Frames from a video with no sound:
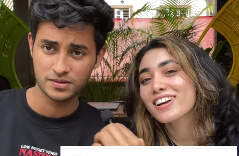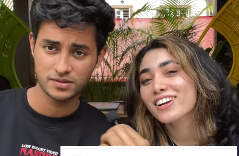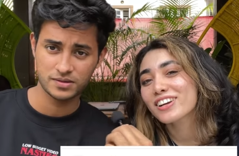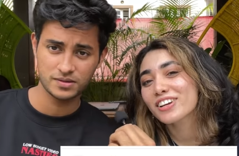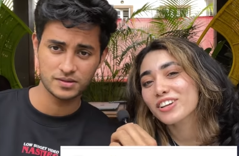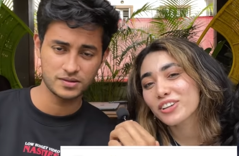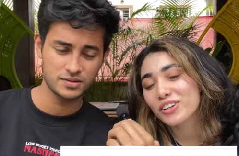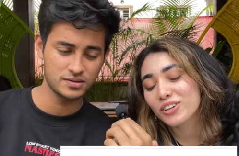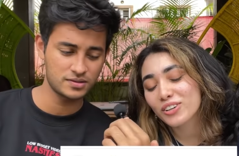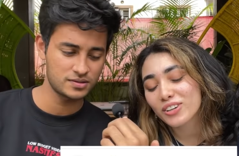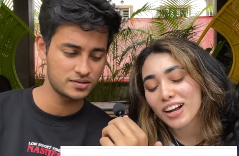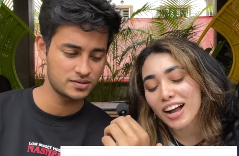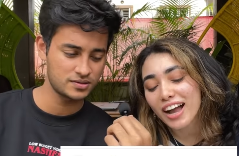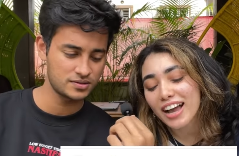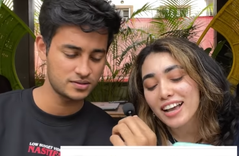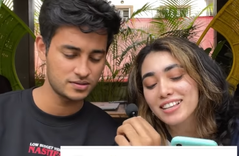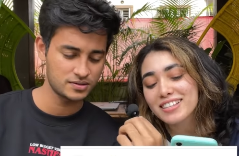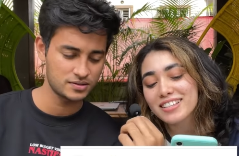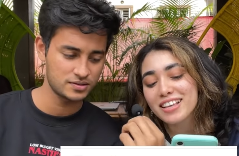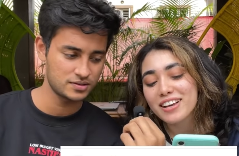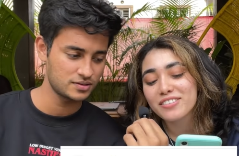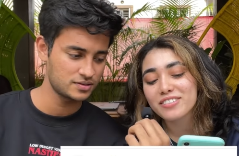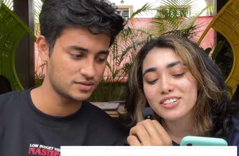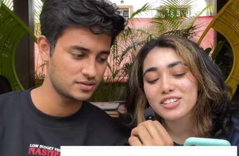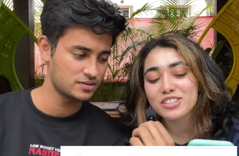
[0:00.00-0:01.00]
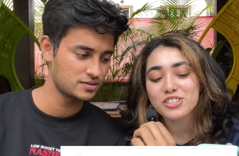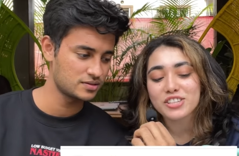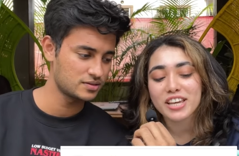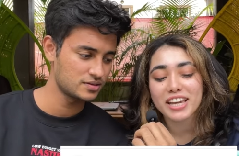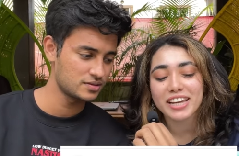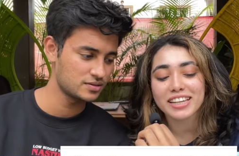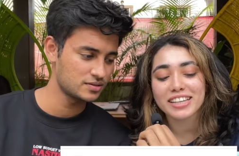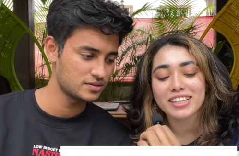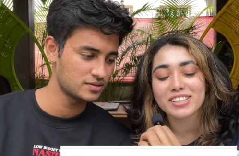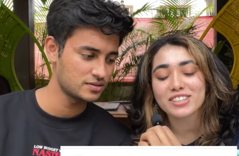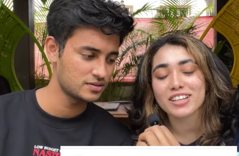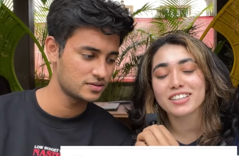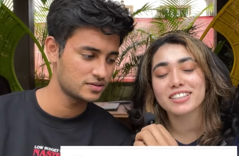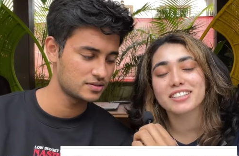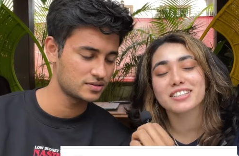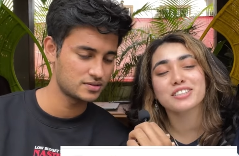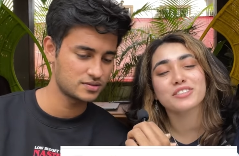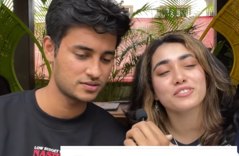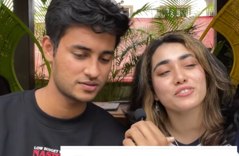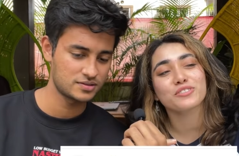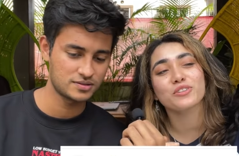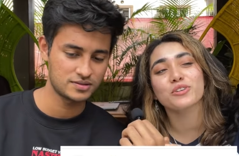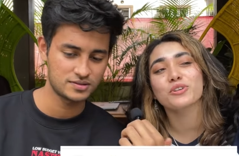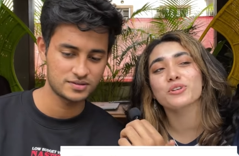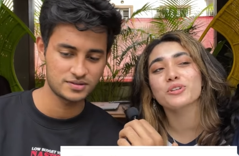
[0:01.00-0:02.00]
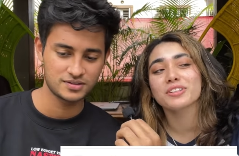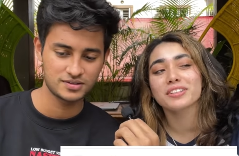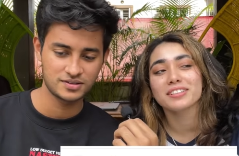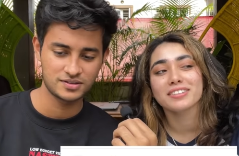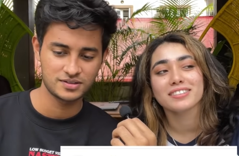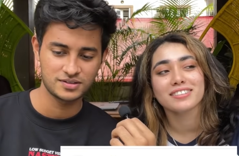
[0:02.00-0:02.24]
Speaker 1: Do you guys ever check each other's phone?